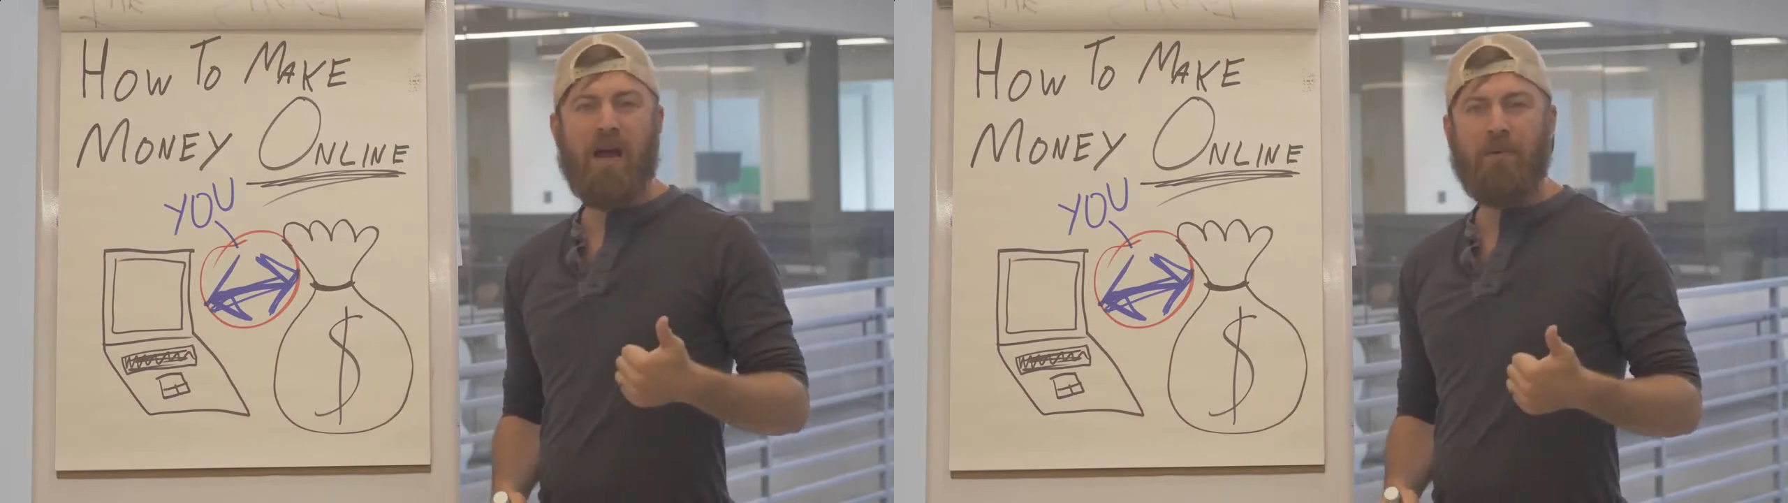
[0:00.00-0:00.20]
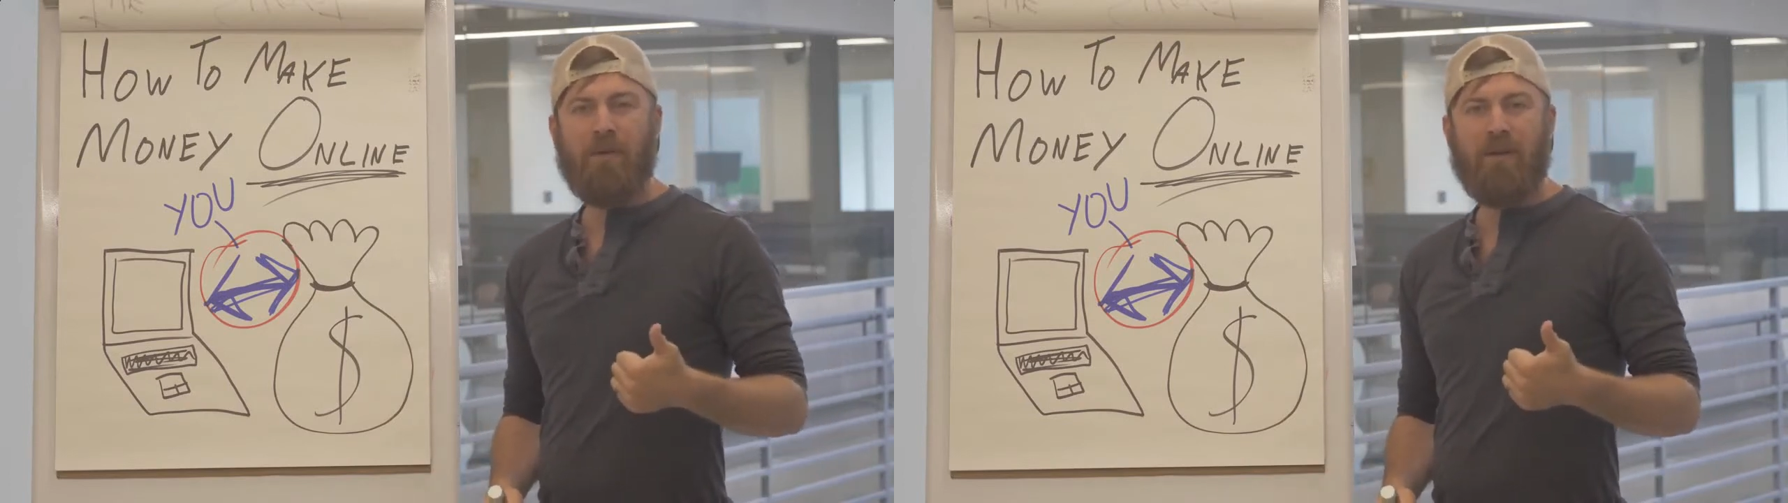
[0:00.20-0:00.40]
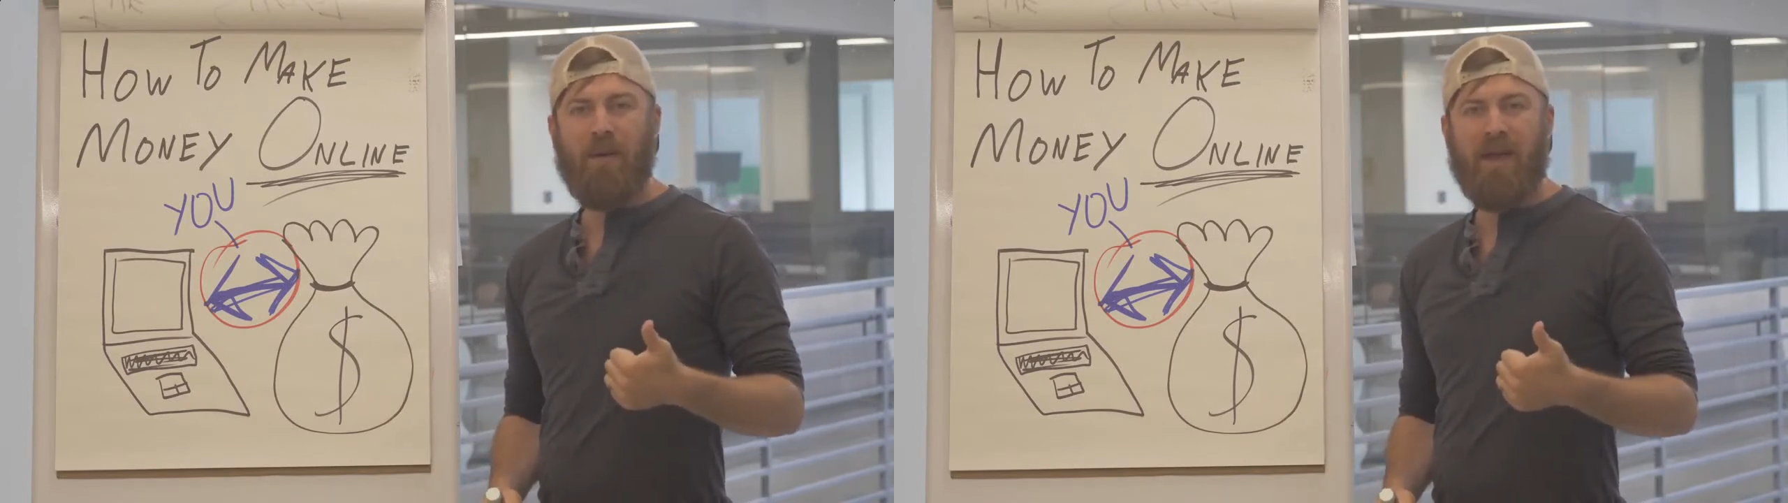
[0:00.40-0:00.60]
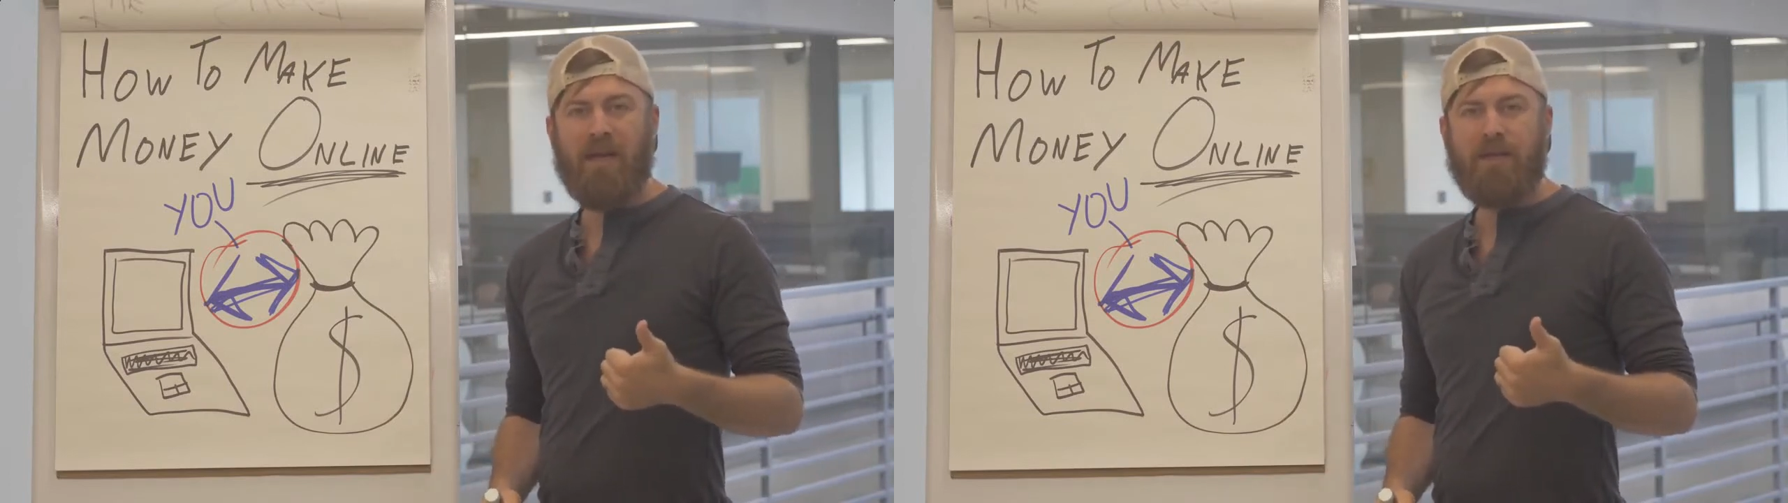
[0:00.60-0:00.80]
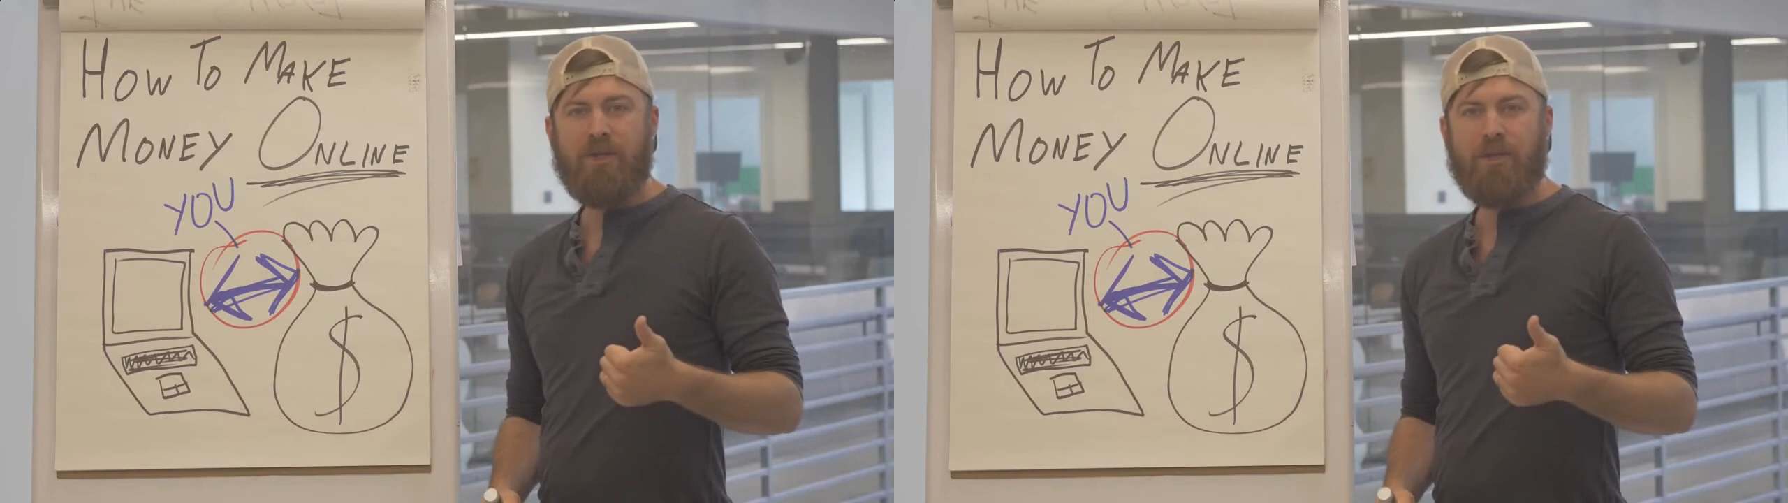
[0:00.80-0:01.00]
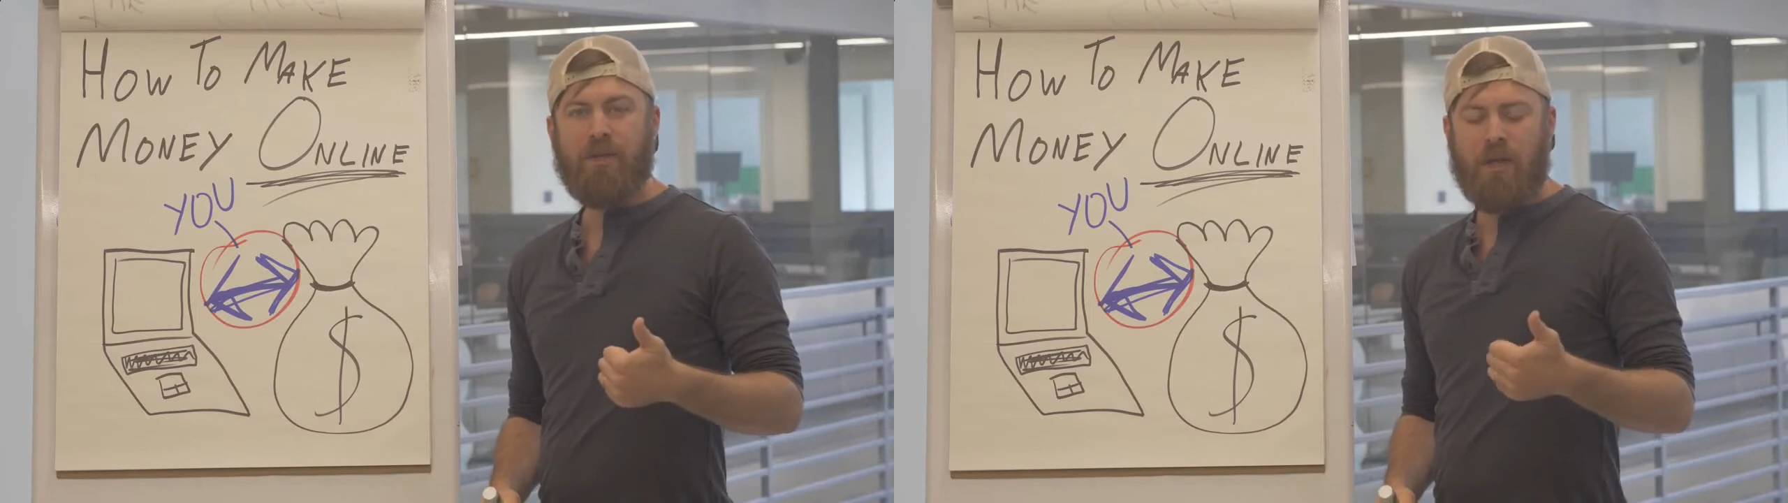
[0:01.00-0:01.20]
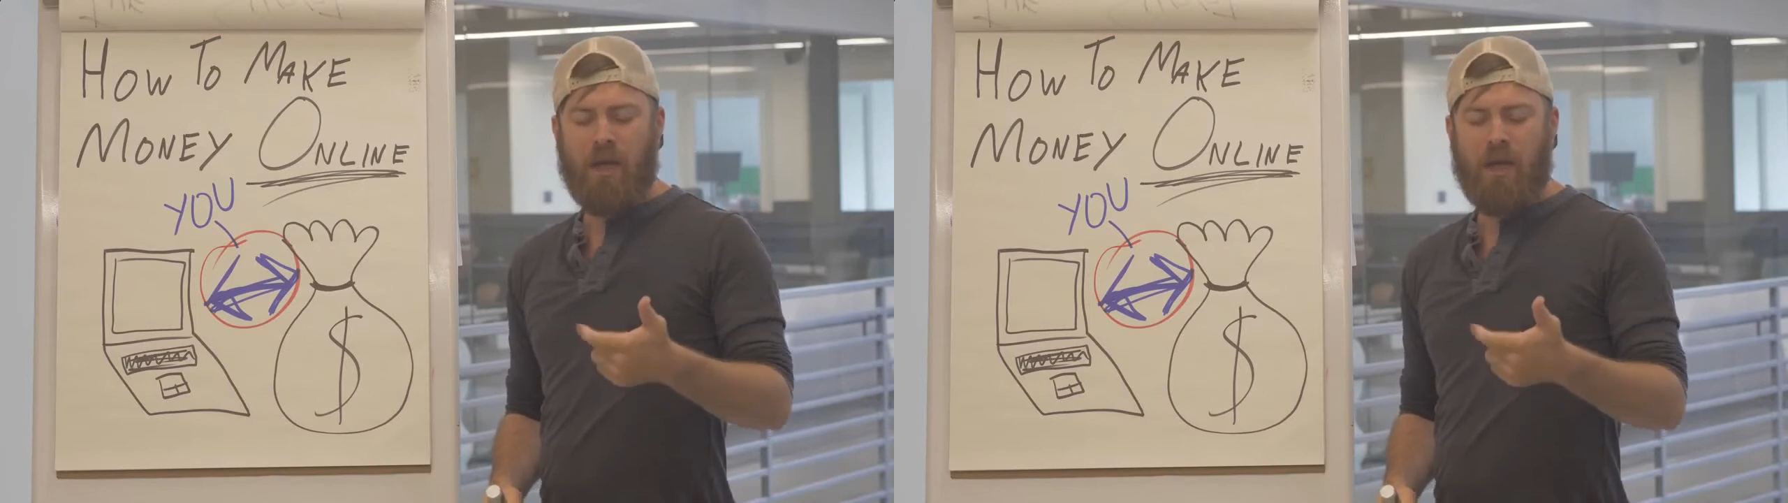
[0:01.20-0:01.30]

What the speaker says: hourly wage.